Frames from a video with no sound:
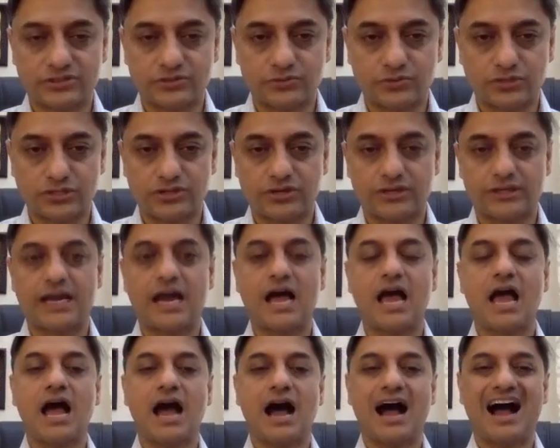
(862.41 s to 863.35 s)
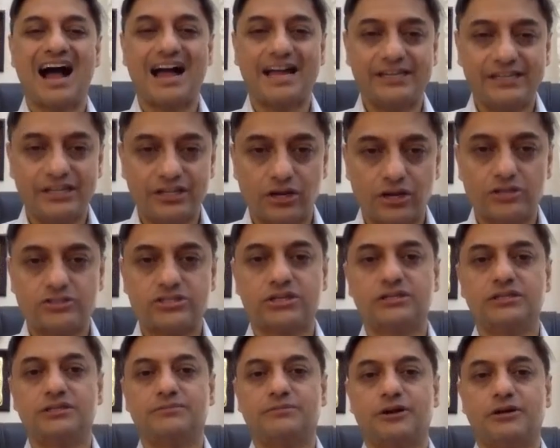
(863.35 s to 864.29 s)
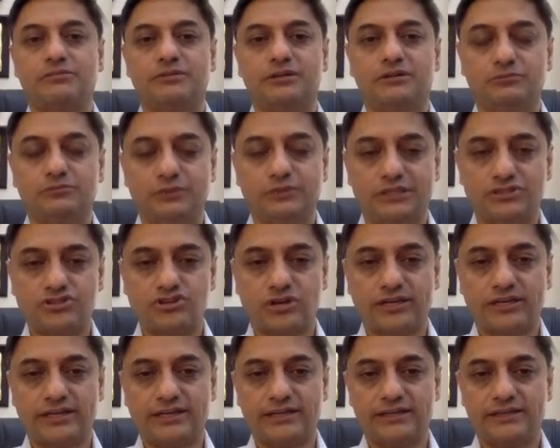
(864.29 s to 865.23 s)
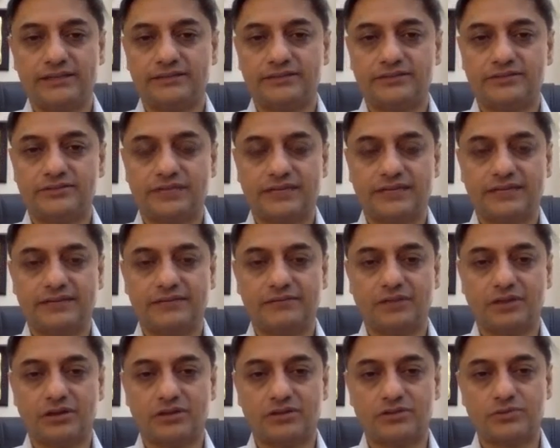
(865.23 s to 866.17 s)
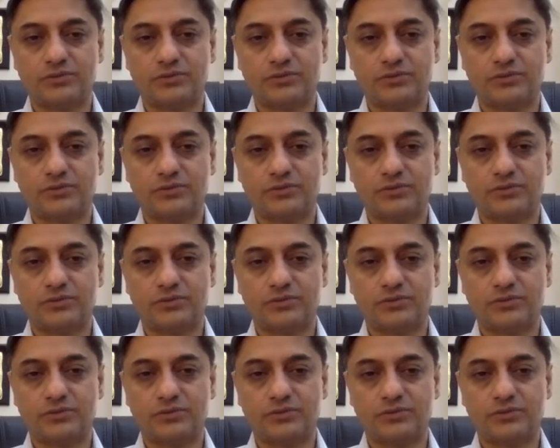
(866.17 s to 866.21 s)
It was not an ideological problem with joining trading blocs.